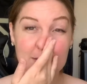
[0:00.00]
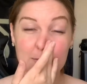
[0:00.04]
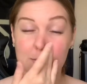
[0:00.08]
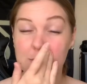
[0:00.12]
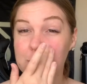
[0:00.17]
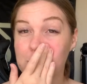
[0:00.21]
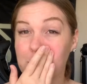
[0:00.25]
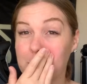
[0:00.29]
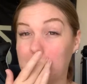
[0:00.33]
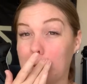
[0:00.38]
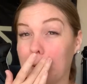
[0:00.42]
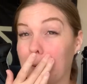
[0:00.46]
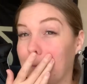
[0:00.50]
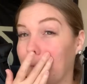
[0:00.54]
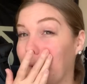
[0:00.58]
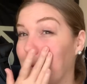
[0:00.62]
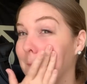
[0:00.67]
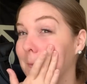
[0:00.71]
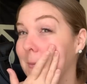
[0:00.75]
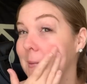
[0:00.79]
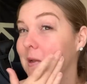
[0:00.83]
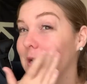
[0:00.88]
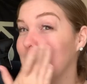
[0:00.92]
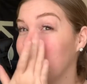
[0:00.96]
which would be around
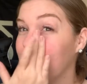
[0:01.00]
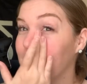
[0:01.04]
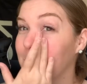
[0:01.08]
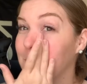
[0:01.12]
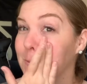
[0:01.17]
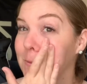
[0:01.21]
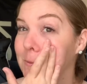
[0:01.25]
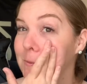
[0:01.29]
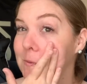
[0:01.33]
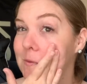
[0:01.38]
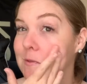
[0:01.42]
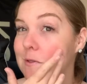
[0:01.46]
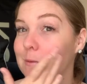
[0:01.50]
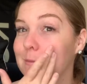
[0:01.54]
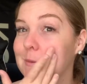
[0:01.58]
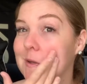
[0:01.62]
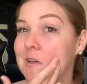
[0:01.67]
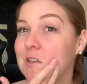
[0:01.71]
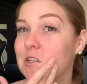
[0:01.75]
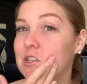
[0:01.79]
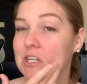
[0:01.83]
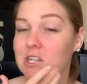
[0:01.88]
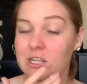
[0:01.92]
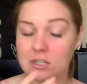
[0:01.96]
my nose and my
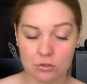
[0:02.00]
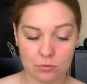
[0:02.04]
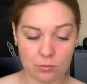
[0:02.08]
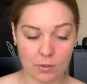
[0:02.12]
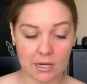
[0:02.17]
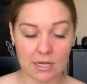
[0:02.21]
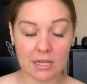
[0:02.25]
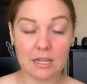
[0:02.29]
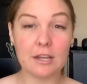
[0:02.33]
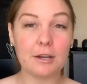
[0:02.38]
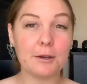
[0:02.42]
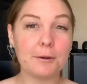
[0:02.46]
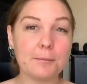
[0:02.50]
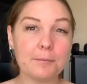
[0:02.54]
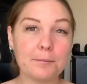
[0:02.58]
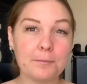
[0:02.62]
cheeks right here.